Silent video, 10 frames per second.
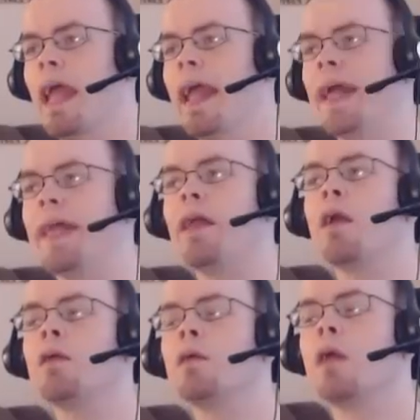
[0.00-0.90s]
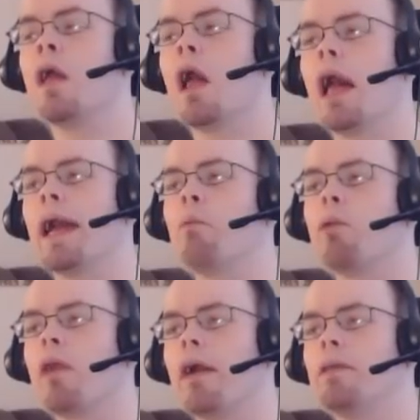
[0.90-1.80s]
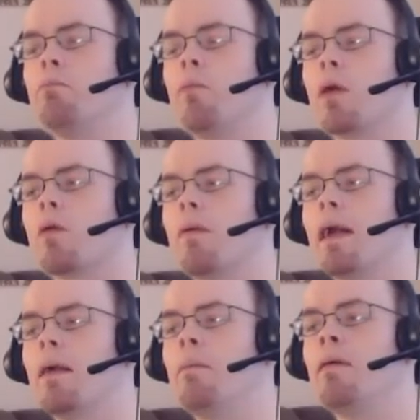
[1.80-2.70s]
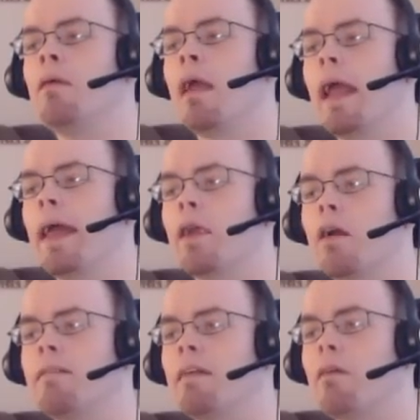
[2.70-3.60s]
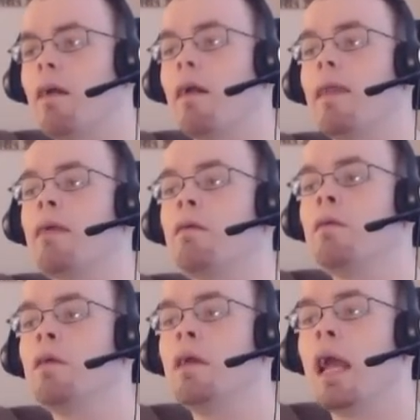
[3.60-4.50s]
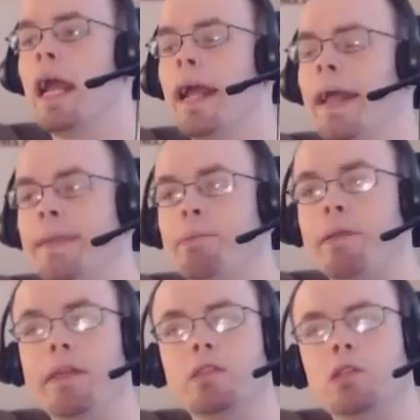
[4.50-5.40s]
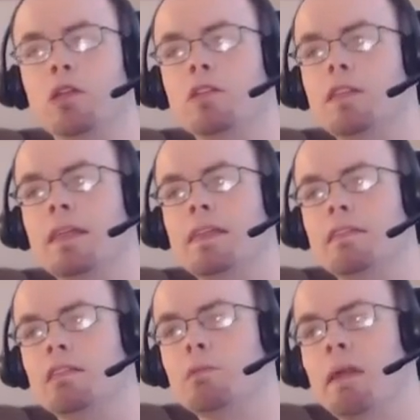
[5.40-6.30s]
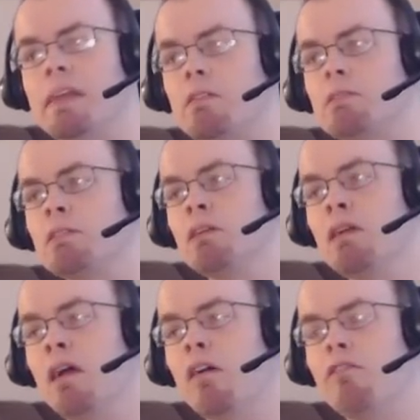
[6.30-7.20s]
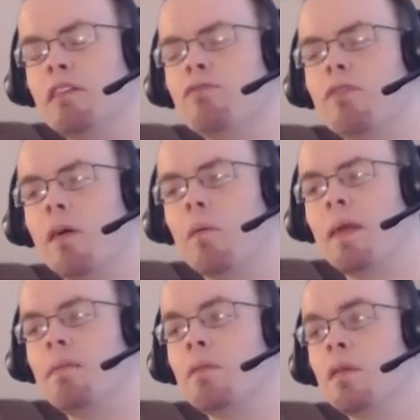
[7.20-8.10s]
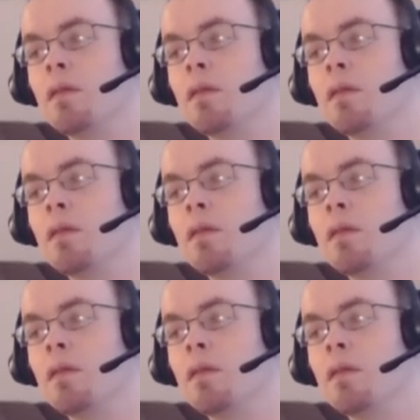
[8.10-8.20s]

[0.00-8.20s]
And I applaud Mark Webb and Avi Arad and the producers and decision makers of this film and